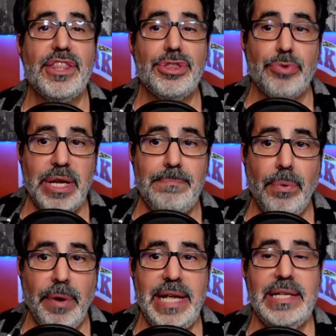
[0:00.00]

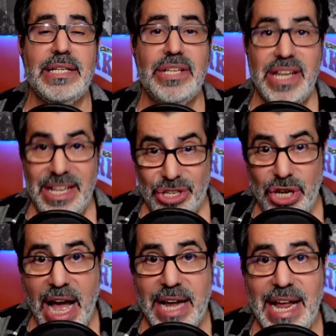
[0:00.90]
three-point
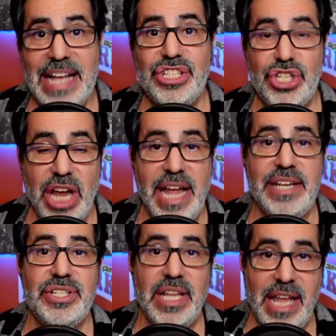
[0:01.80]
shot has changed the